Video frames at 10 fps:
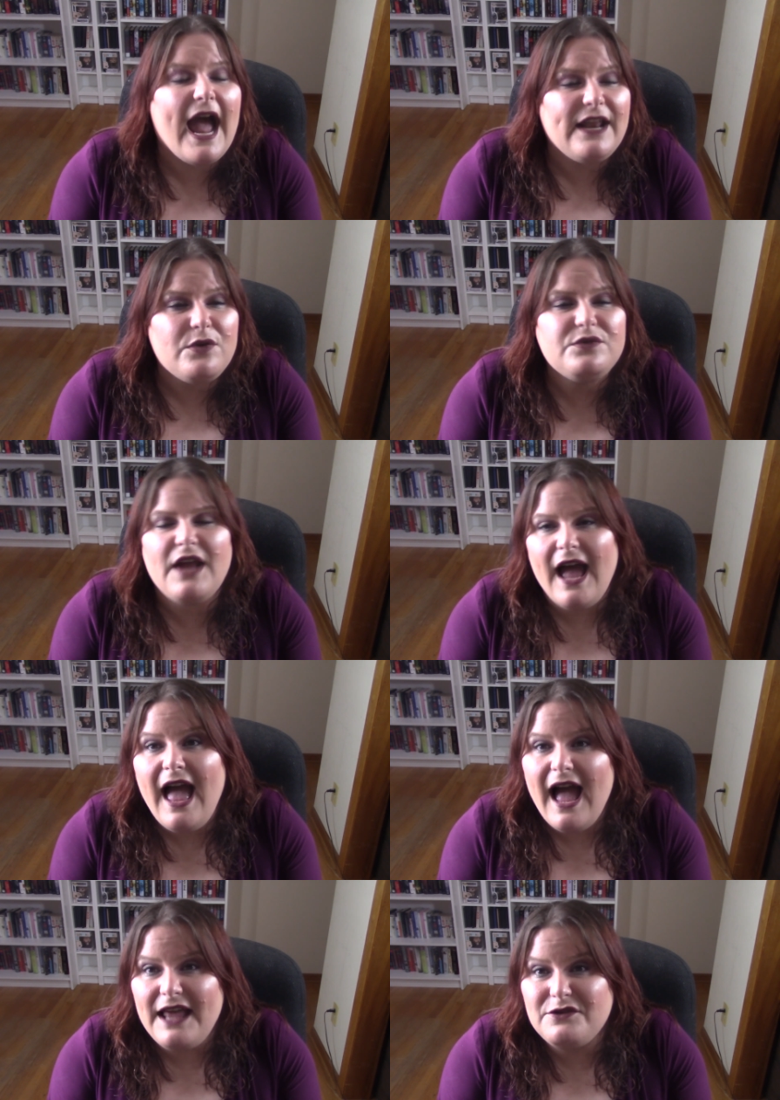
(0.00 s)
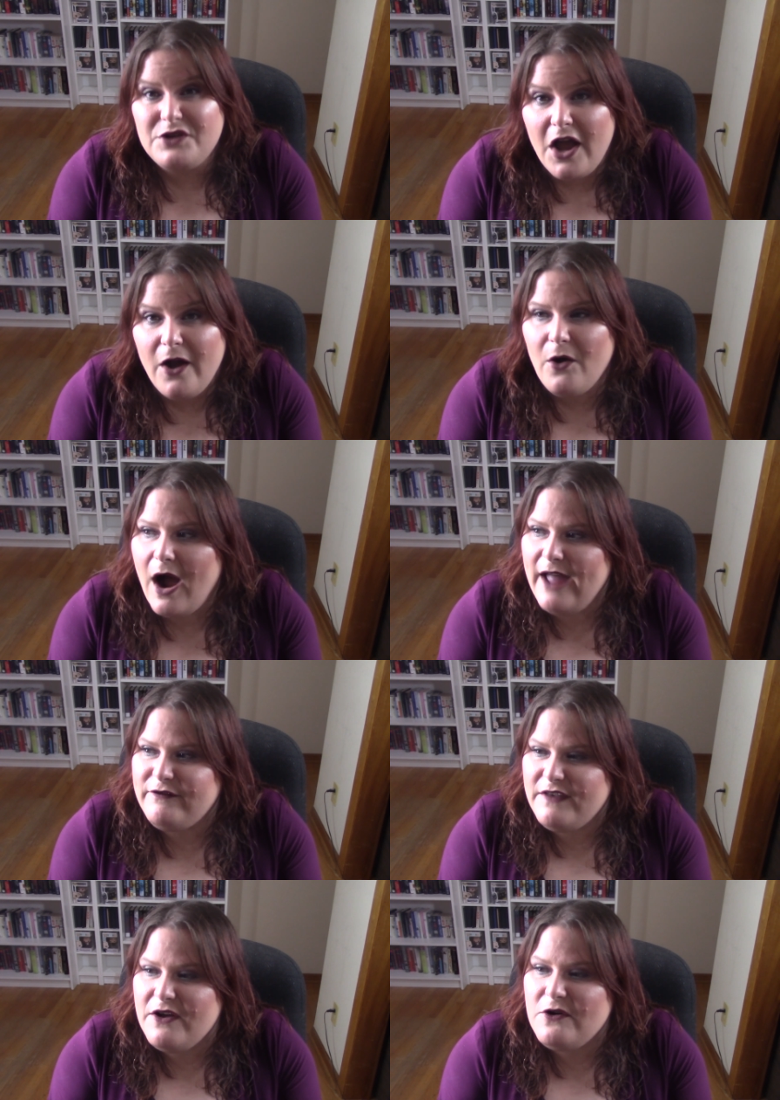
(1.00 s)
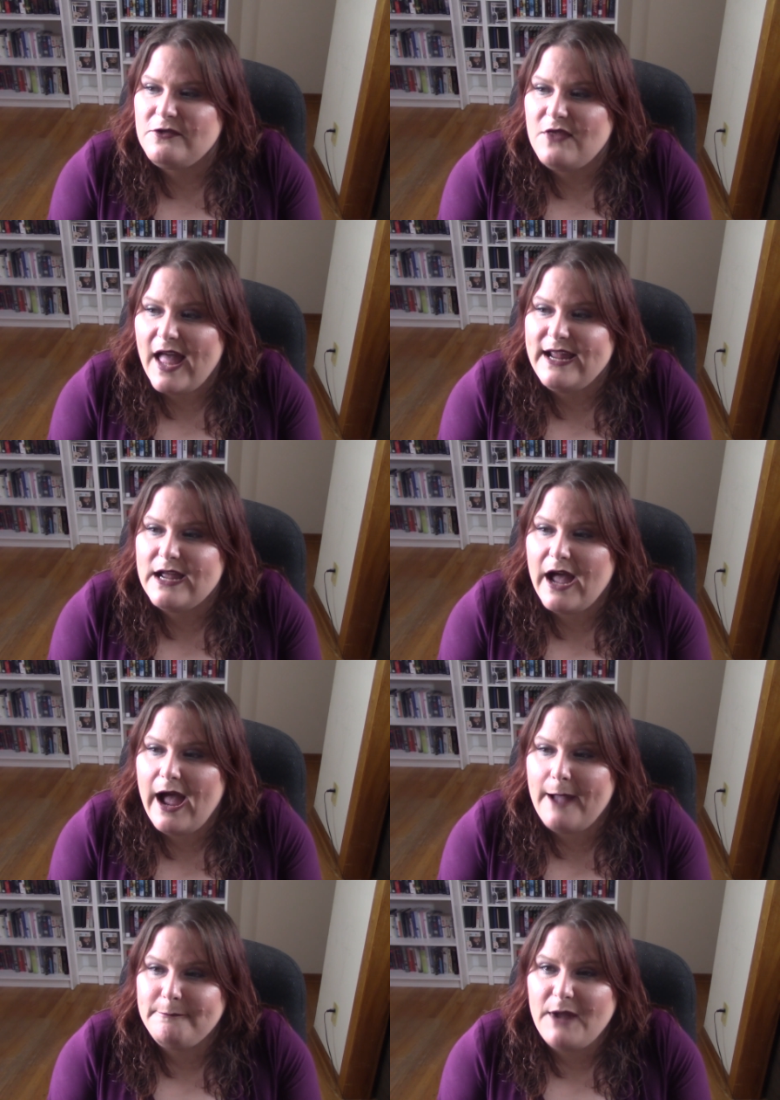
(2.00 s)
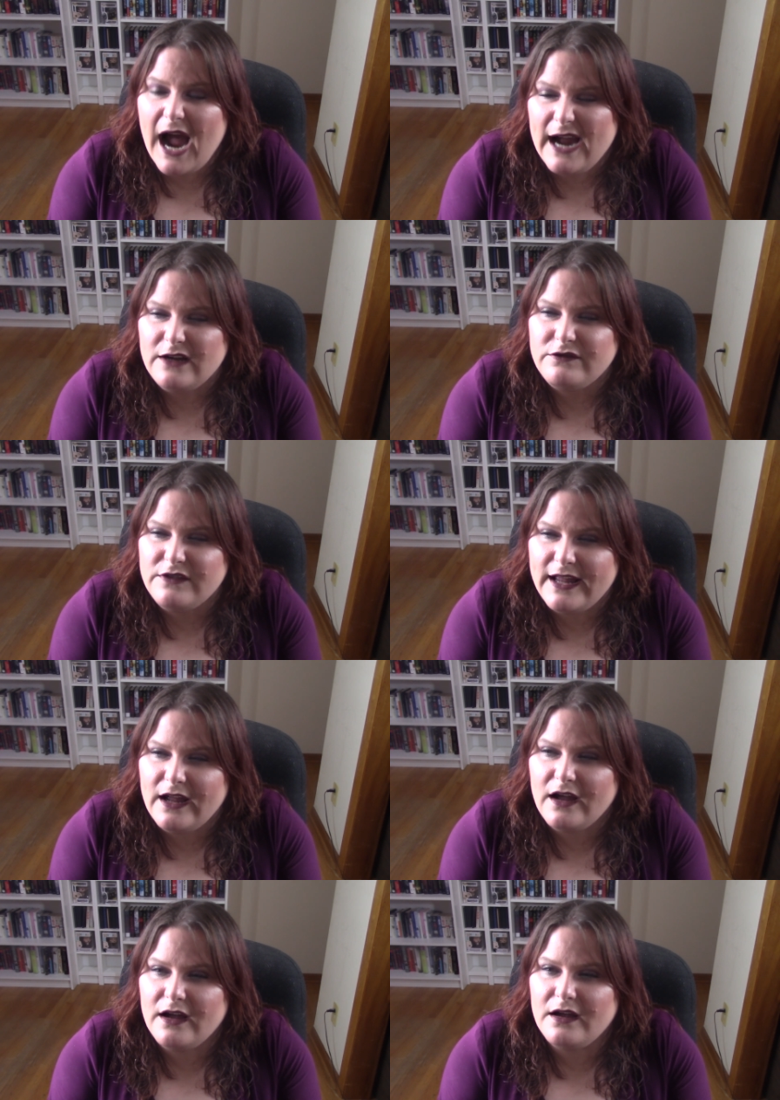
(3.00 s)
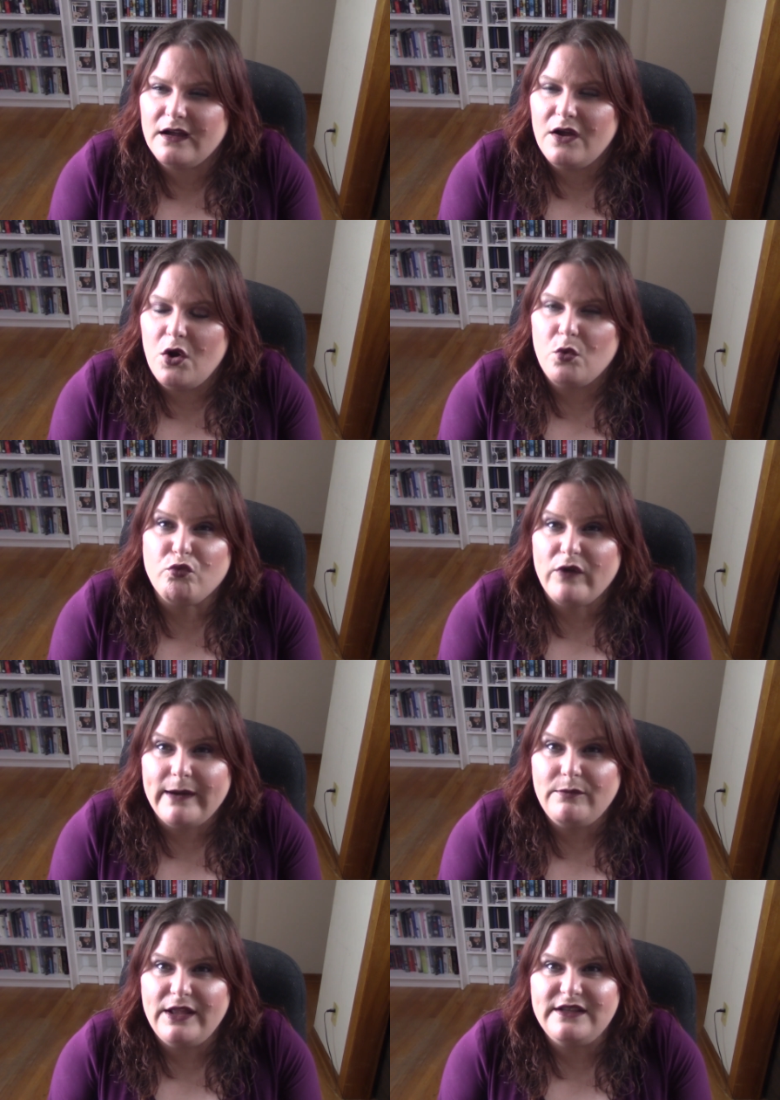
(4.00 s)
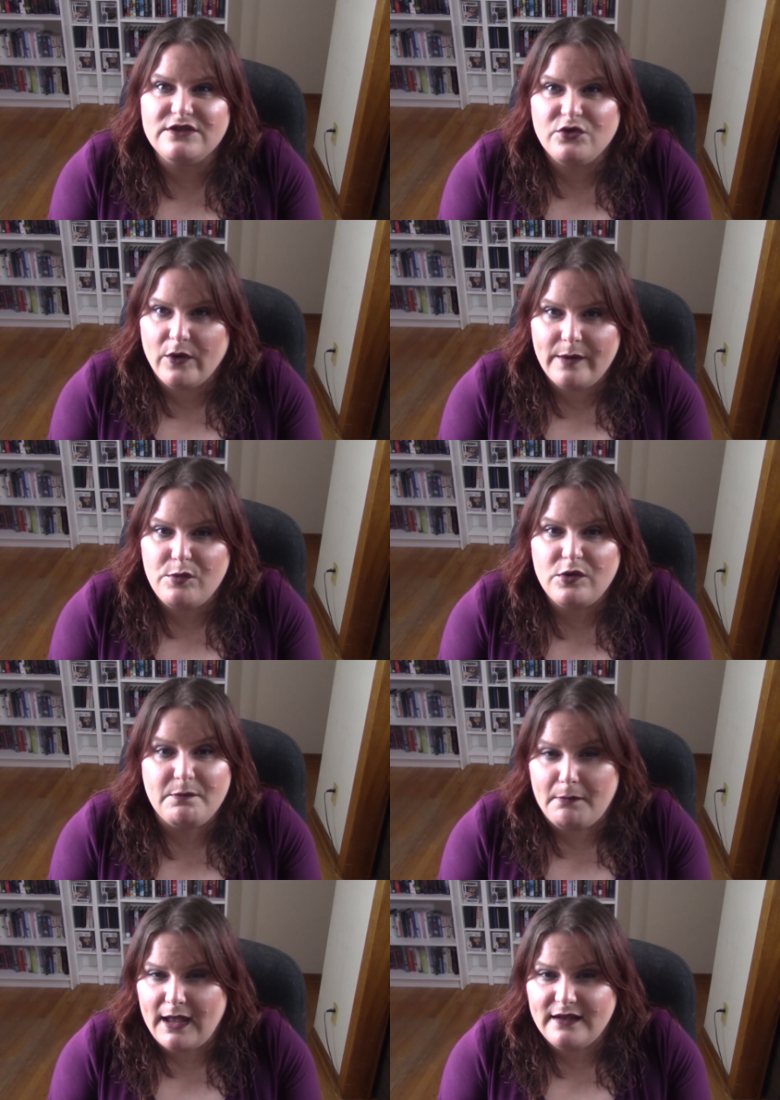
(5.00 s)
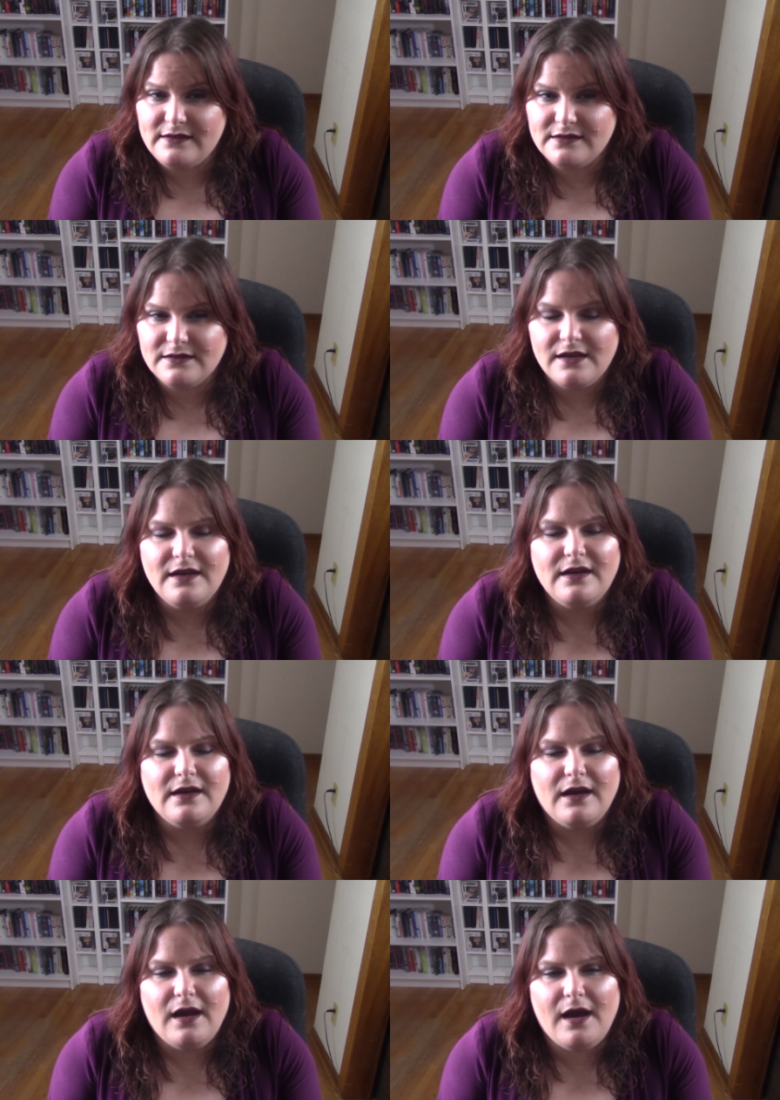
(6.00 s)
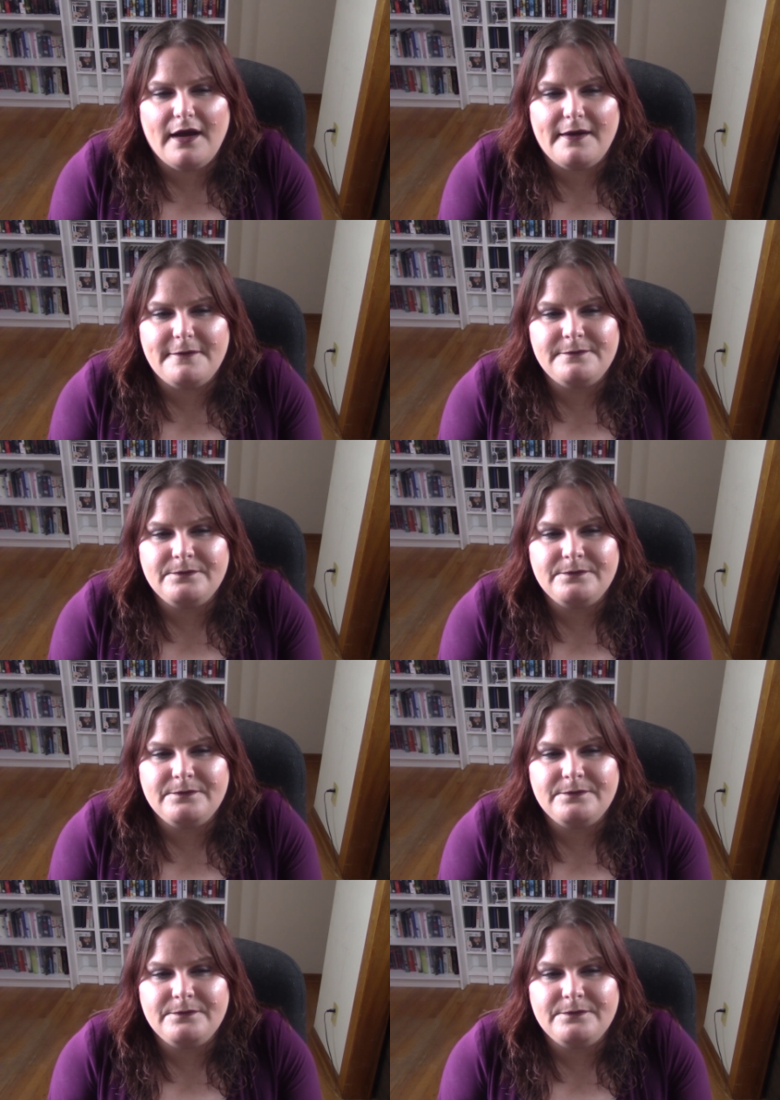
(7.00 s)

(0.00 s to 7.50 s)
I don't know. I feel like I'm kind of like a rambling, scrambled mess. I